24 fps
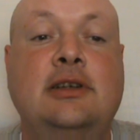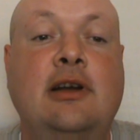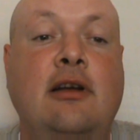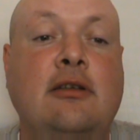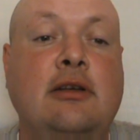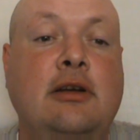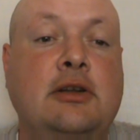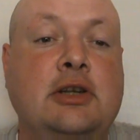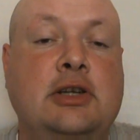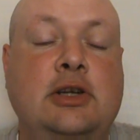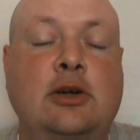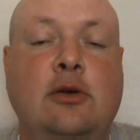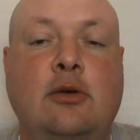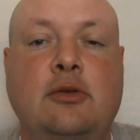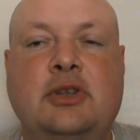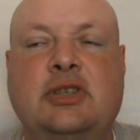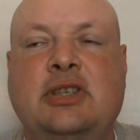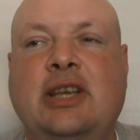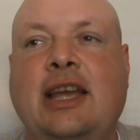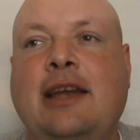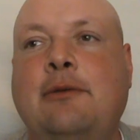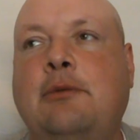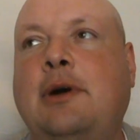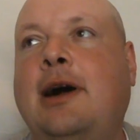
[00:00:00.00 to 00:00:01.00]
can't go to court and
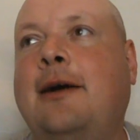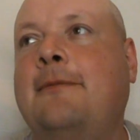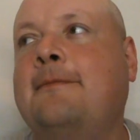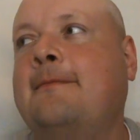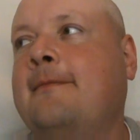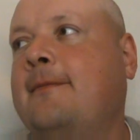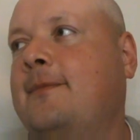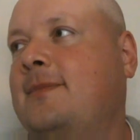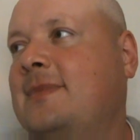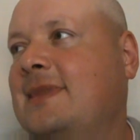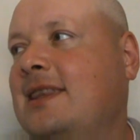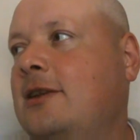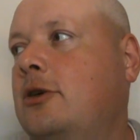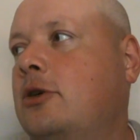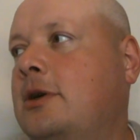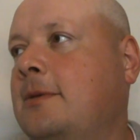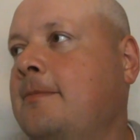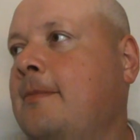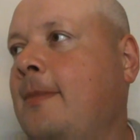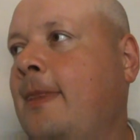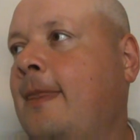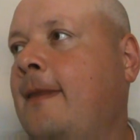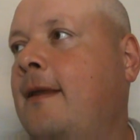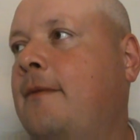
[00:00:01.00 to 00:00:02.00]
say, well, look,